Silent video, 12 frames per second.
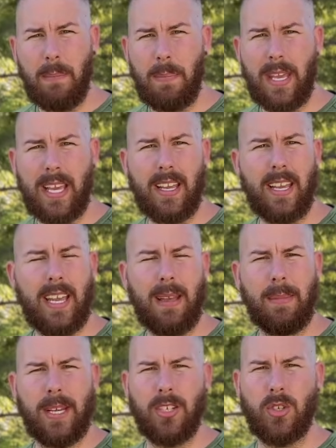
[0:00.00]
big
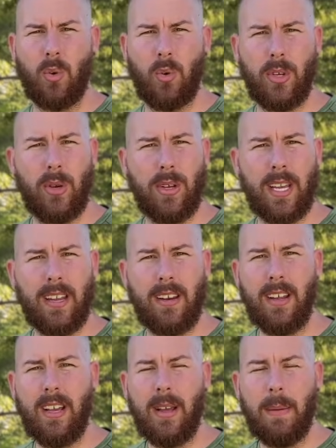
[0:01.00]
image, or you
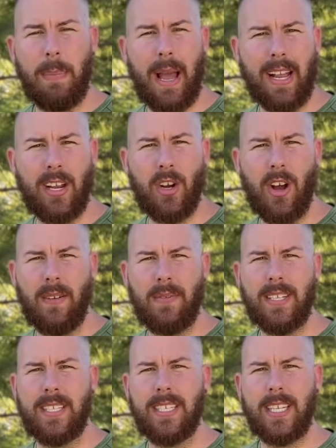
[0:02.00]
can back it off
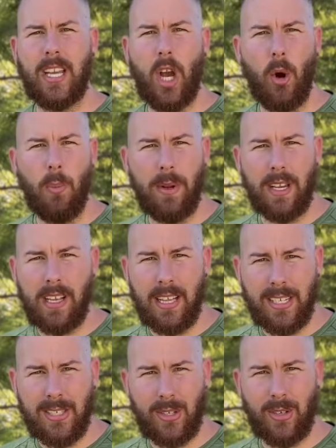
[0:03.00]
and see open
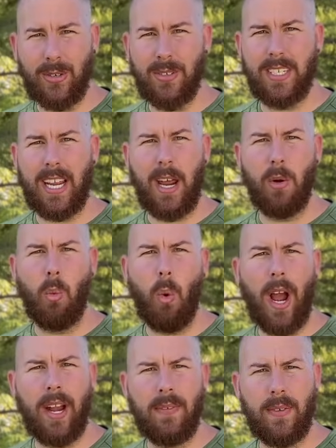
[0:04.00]
clusters and
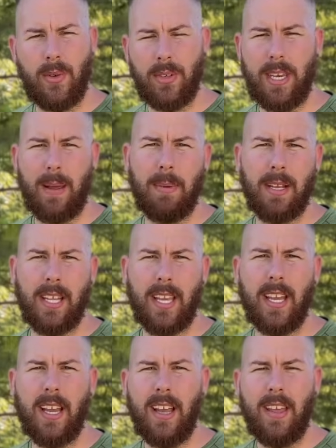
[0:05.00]
wide field
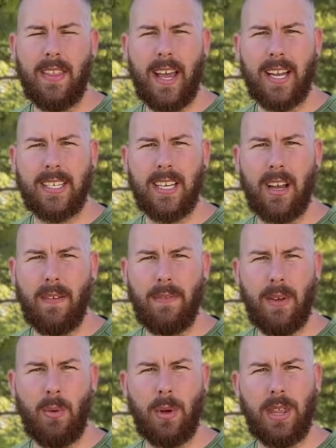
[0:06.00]
nebulae that uh,
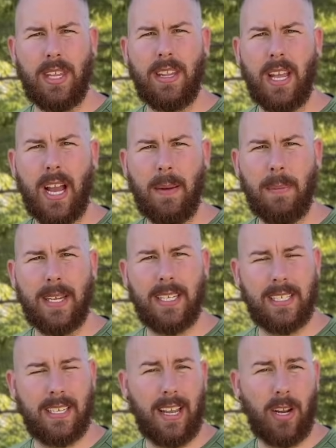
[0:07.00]
fit within the
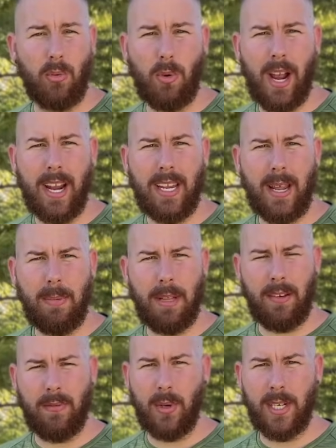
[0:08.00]
eyepiece, like Orion
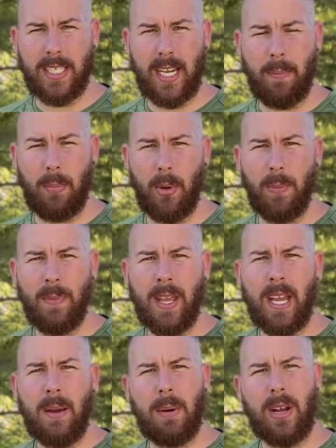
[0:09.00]
Nebula, for example.
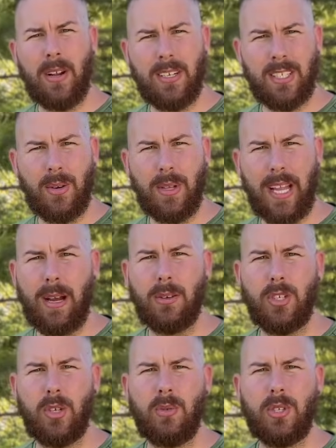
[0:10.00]
But it also
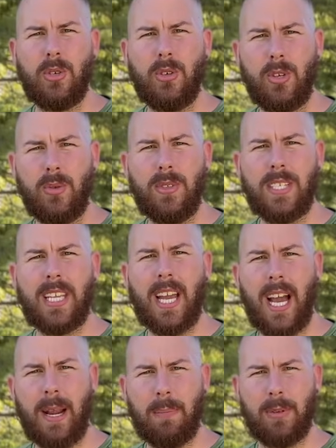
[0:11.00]
allows you to use the
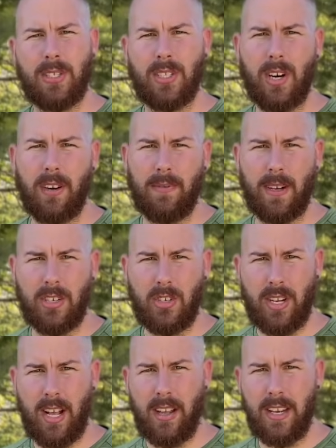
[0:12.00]
hyperstar
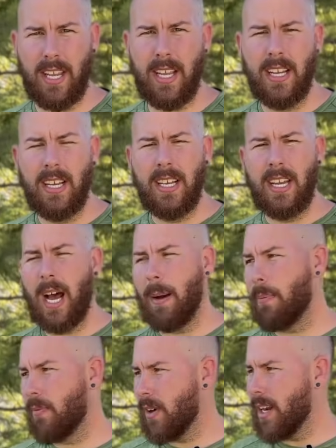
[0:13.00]
functionality
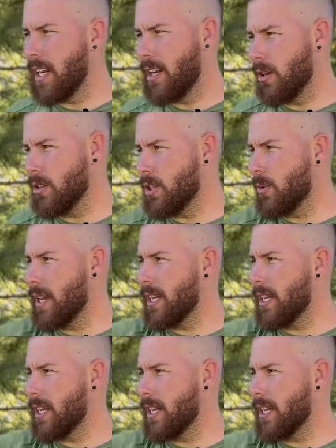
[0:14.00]
up front here. So it